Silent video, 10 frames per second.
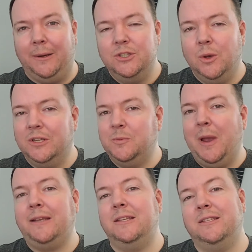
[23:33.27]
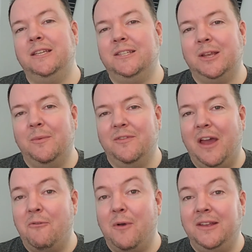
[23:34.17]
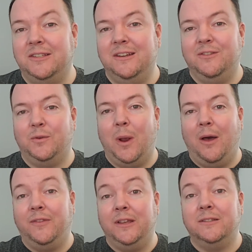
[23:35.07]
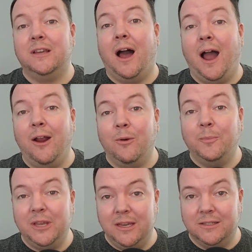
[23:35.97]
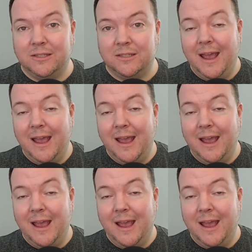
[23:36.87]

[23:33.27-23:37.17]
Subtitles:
So expect to see some of that resonant throughout the entire piece